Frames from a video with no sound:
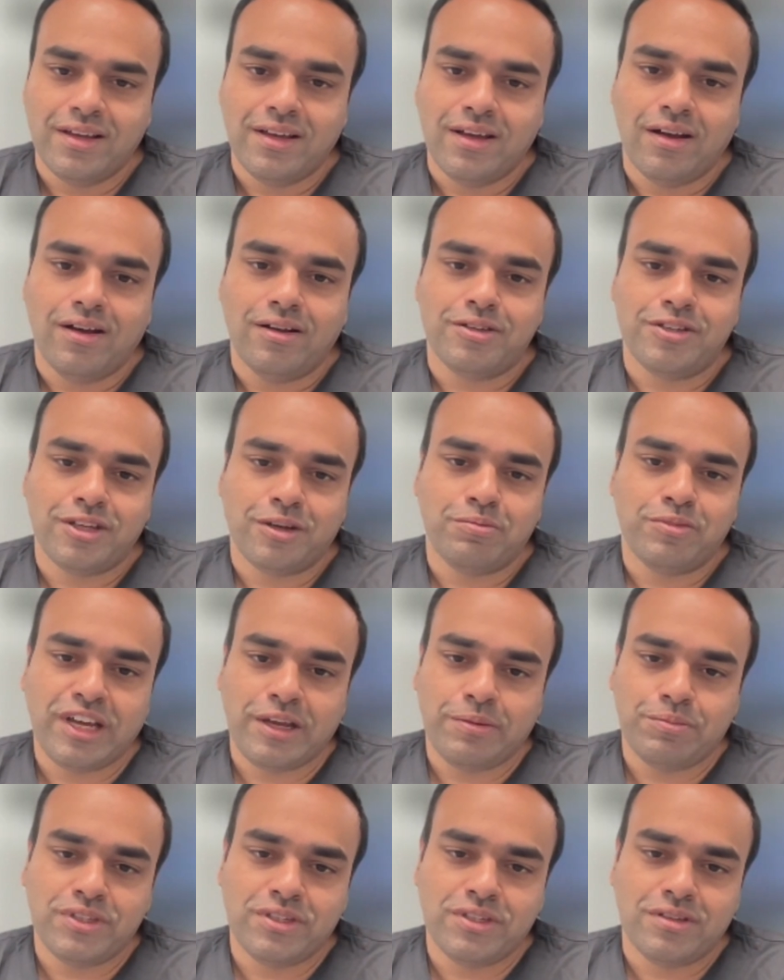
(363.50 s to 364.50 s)

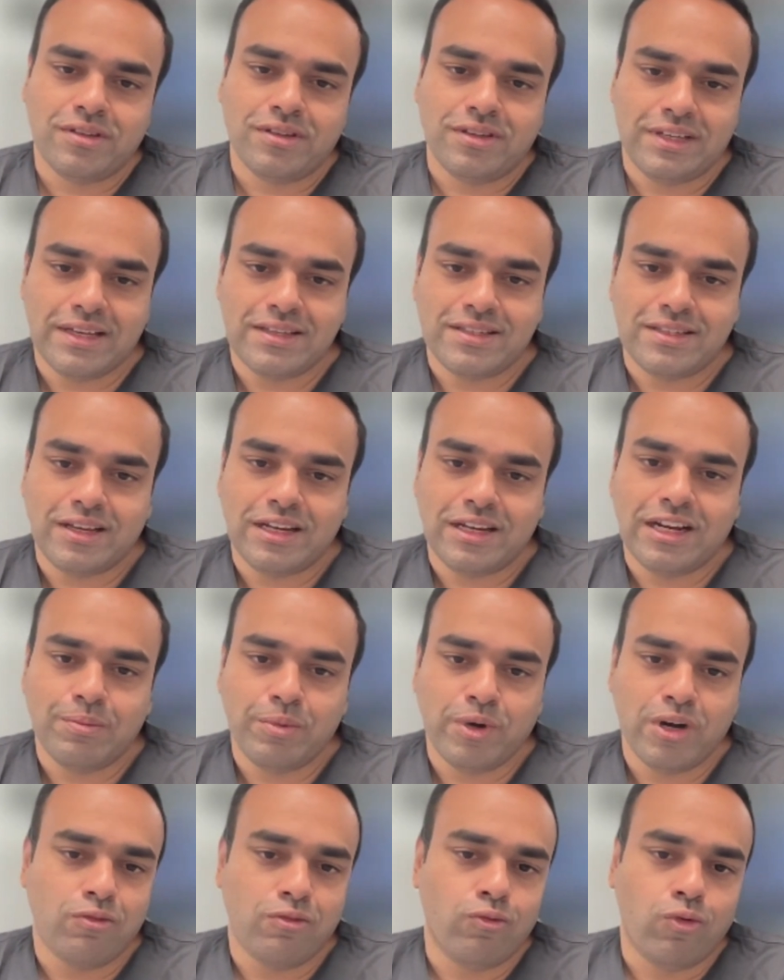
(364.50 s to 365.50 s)
Sometimes, yes, a little
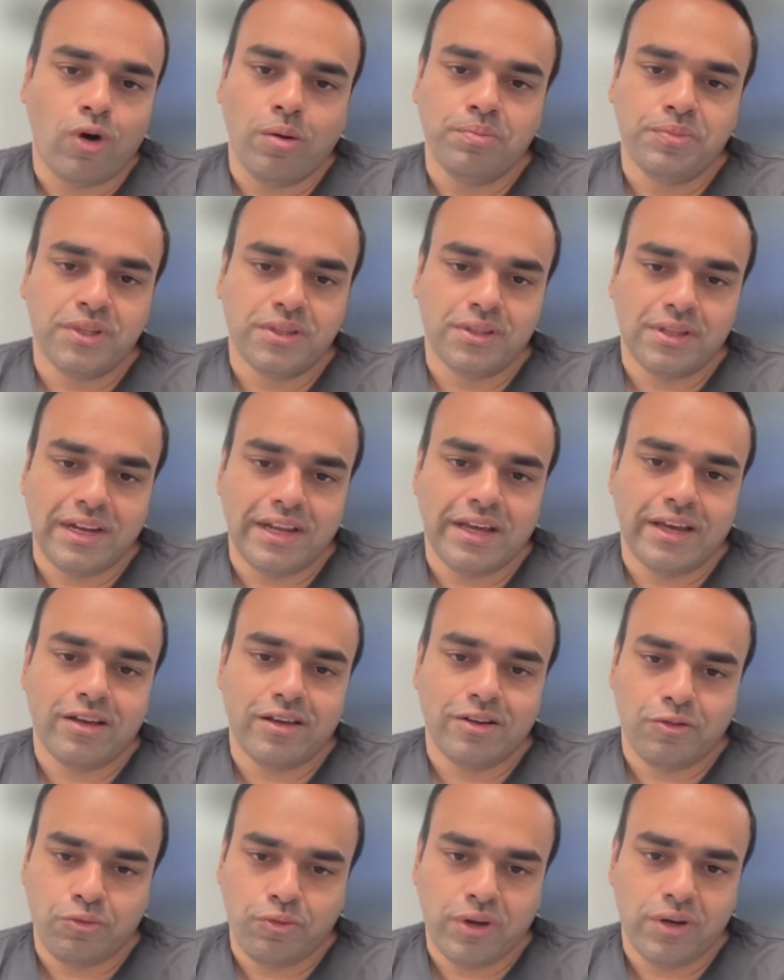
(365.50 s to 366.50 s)
bit of warmth in the
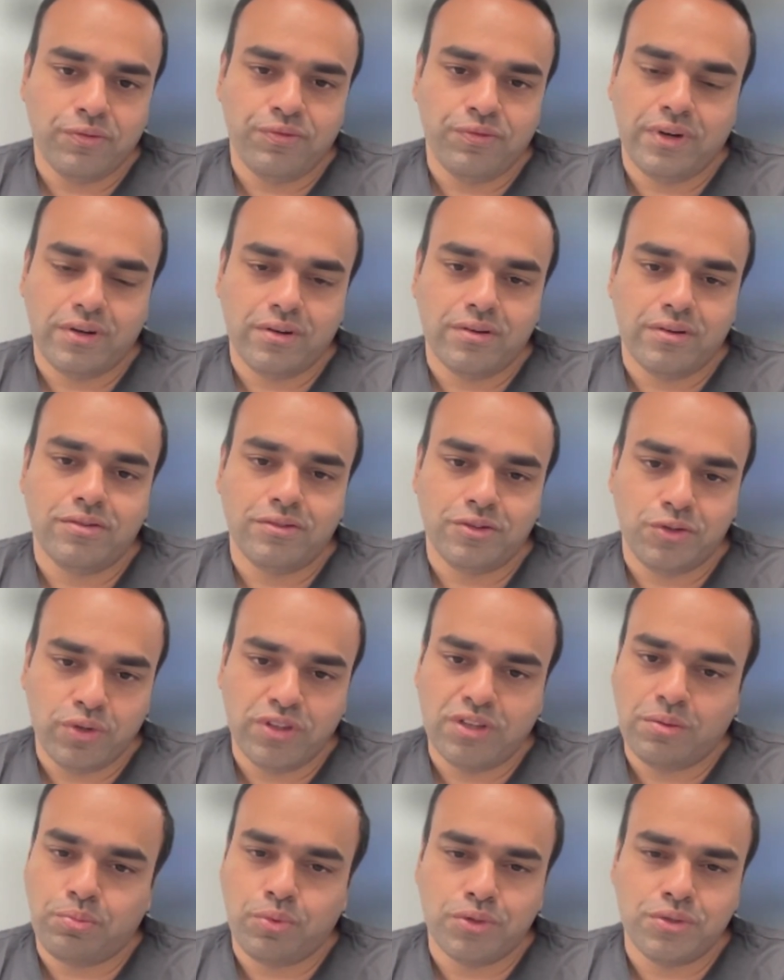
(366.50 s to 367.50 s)
leg when we're doing
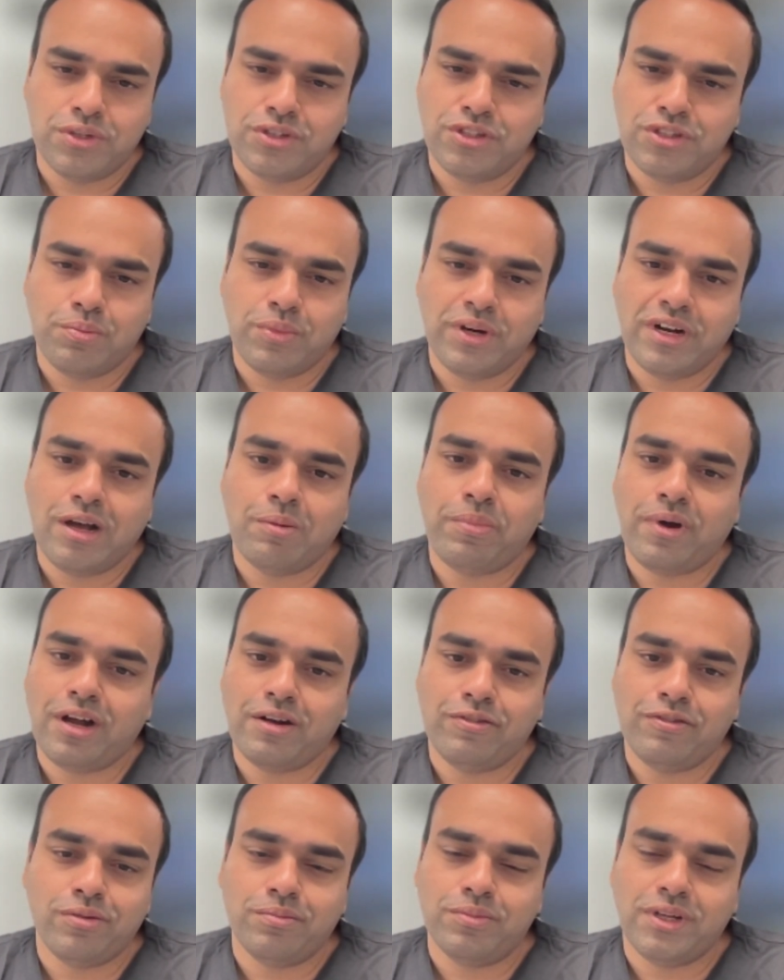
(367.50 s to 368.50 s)
the procedure. But
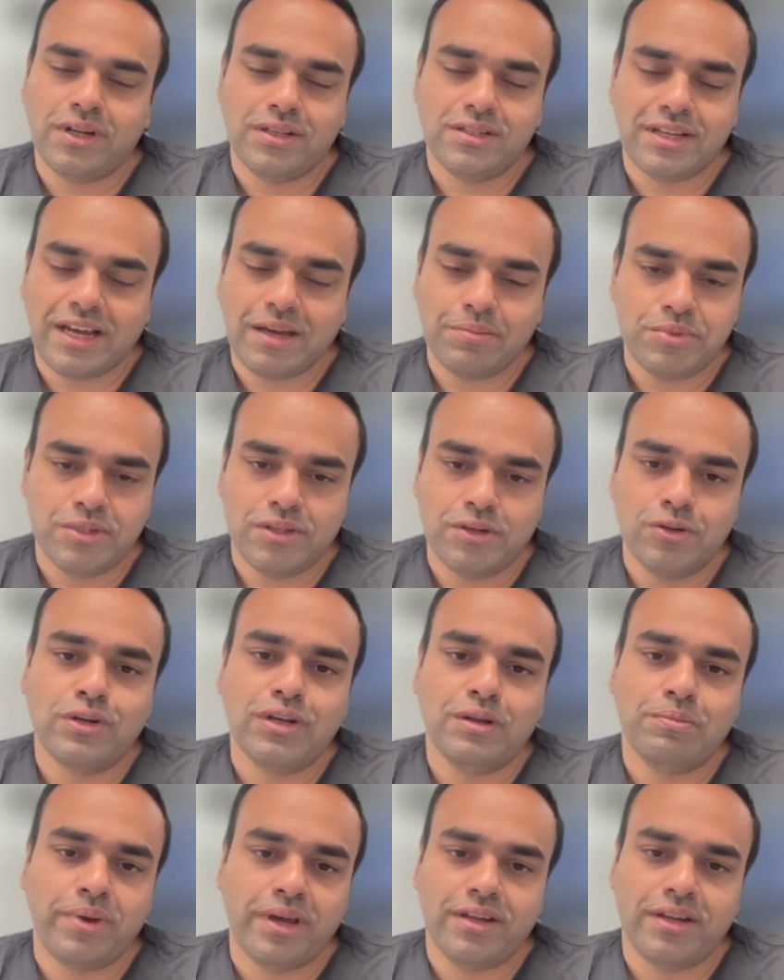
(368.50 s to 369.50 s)
apart from that, it's absolutely
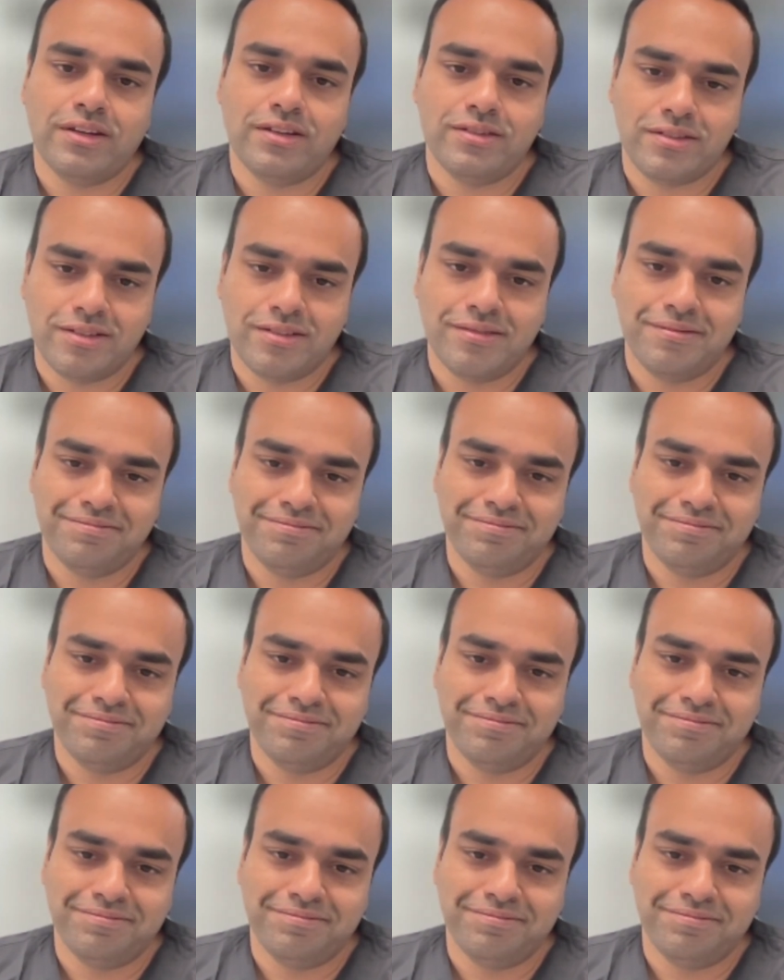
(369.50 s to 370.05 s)
painless.